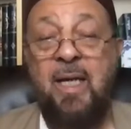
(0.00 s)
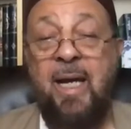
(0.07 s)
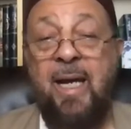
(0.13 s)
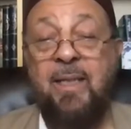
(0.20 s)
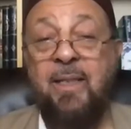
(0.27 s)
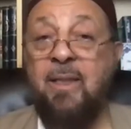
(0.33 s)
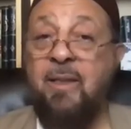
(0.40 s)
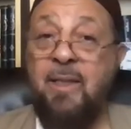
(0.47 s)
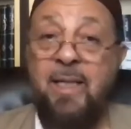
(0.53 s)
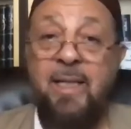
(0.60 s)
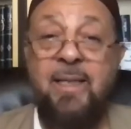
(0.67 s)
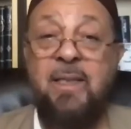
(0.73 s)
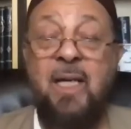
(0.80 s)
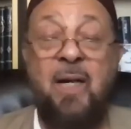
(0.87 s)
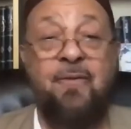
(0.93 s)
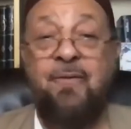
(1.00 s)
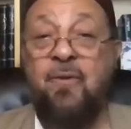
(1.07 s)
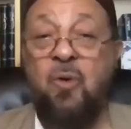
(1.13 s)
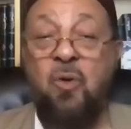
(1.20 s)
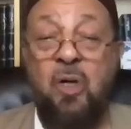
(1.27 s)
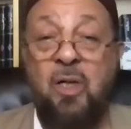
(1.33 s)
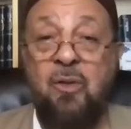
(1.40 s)
And these are
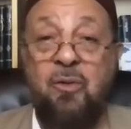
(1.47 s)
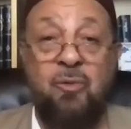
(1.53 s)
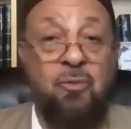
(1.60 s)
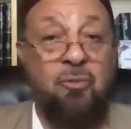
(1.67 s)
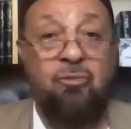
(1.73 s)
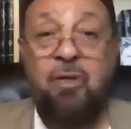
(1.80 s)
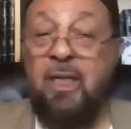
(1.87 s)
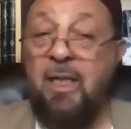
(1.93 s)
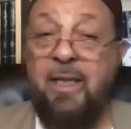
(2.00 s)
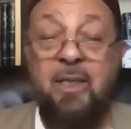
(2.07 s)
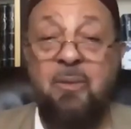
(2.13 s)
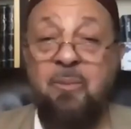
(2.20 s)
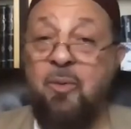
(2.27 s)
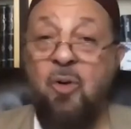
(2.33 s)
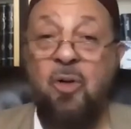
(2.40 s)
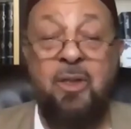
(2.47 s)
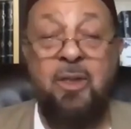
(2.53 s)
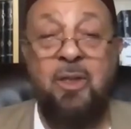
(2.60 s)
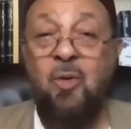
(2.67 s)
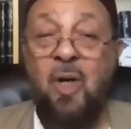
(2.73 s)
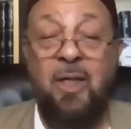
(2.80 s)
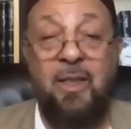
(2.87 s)
four really
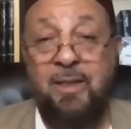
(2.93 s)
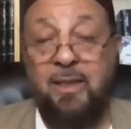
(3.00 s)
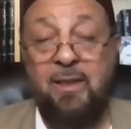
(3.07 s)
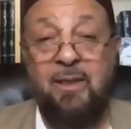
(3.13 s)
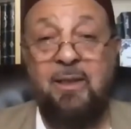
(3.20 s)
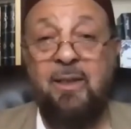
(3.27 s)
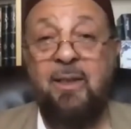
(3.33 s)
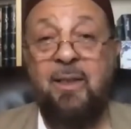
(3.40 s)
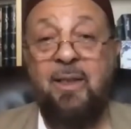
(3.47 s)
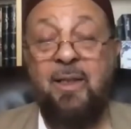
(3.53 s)
important qualities.